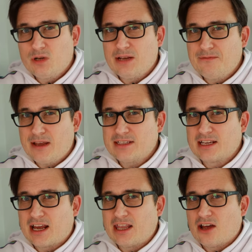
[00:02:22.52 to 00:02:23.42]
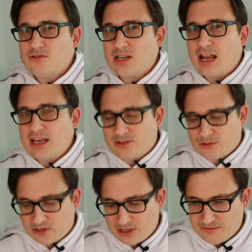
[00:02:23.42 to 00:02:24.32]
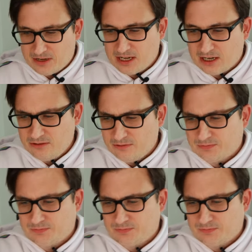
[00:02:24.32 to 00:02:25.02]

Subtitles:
We'll investigate those later on in the video.